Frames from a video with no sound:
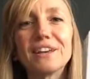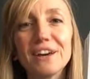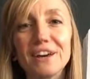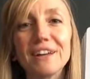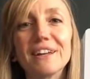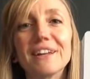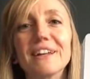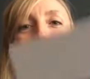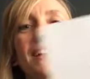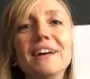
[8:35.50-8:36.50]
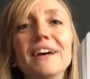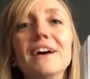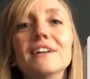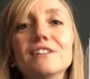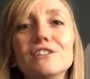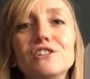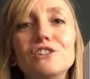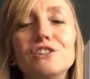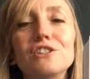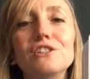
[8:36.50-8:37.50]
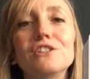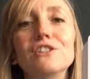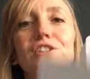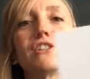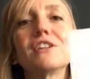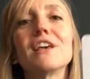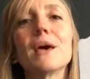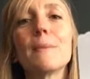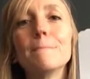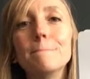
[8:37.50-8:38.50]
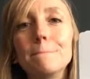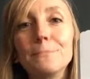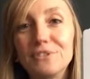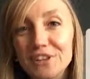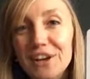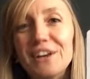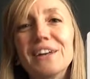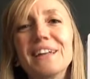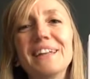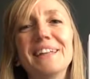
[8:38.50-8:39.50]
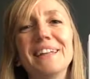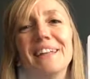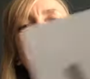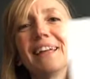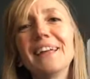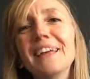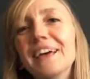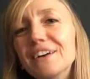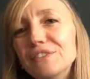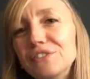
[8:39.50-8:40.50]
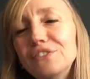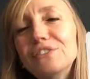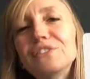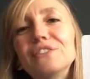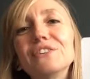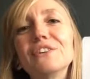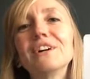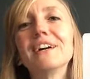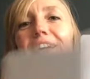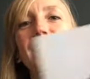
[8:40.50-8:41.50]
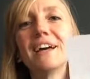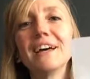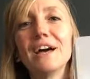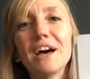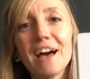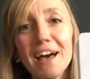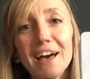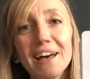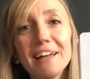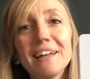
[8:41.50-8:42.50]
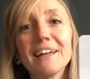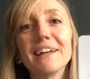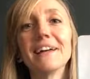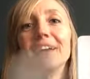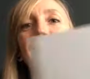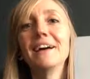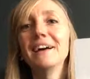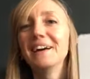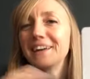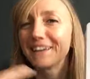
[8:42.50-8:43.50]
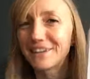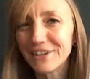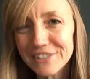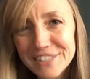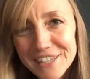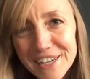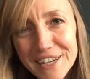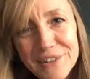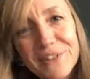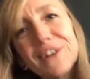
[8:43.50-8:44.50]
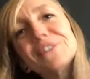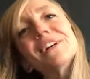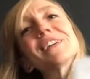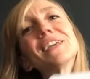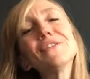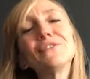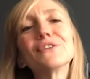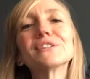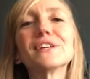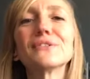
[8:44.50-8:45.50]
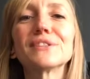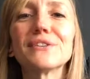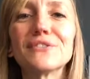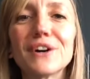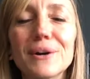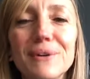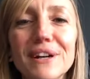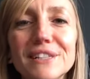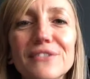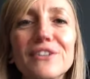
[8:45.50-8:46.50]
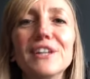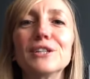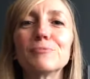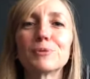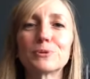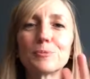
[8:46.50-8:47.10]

G, Z, D, V, A, Gotcha. Well done. Give yourselves a firework to finish.